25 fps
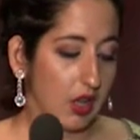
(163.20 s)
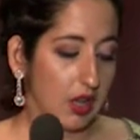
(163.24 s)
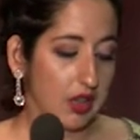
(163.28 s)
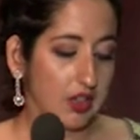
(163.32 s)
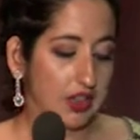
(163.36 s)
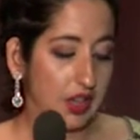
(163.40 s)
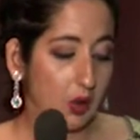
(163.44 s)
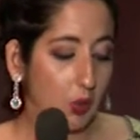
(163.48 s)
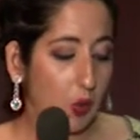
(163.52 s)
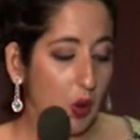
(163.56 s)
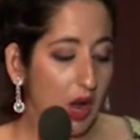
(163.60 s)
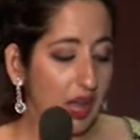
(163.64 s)

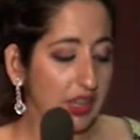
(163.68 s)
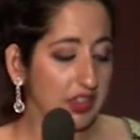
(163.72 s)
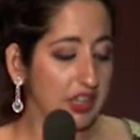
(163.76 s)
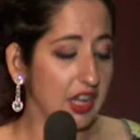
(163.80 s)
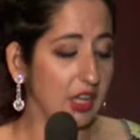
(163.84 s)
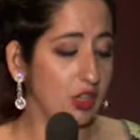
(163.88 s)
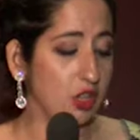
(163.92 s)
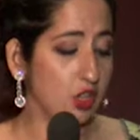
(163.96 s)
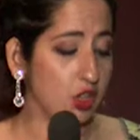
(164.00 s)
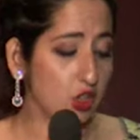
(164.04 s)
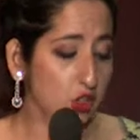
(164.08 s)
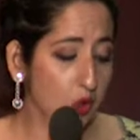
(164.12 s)
the one
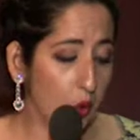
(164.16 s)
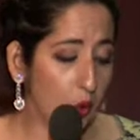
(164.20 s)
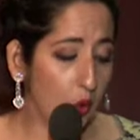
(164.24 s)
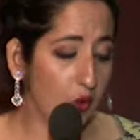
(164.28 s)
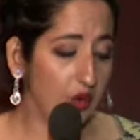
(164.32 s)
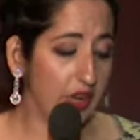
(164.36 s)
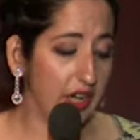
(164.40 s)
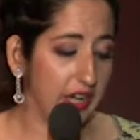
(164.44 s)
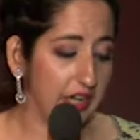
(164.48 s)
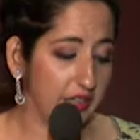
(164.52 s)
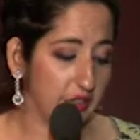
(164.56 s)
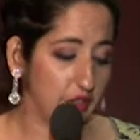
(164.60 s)
that
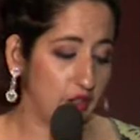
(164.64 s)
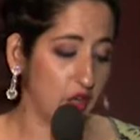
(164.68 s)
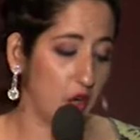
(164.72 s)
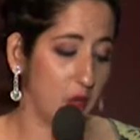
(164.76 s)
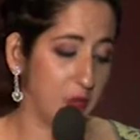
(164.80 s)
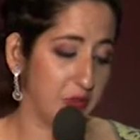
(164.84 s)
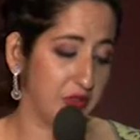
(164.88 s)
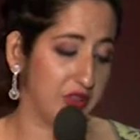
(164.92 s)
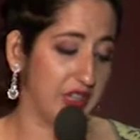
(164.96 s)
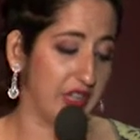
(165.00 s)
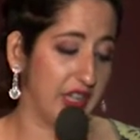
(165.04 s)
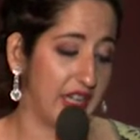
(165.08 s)
surely
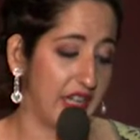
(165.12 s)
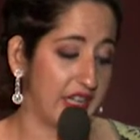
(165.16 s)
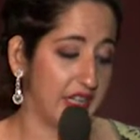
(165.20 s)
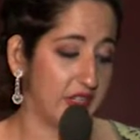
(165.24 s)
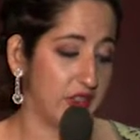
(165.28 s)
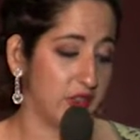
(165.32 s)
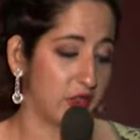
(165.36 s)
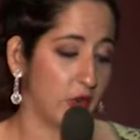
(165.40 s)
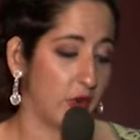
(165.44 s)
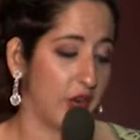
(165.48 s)
tops the list